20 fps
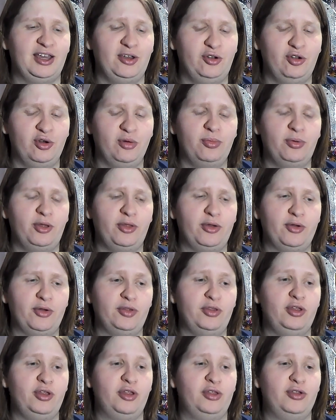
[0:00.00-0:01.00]
younger brother or
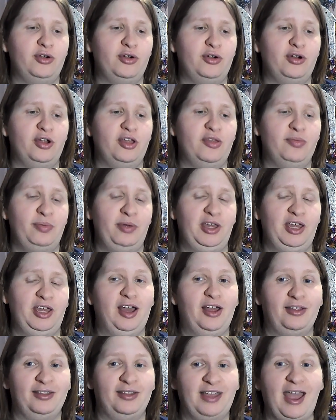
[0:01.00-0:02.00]
sister, is being
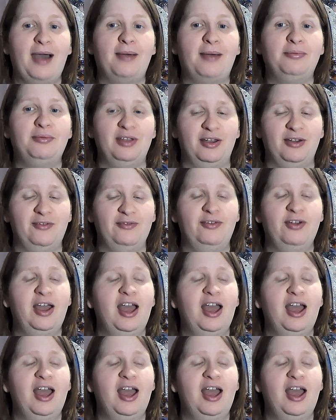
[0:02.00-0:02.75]
held captive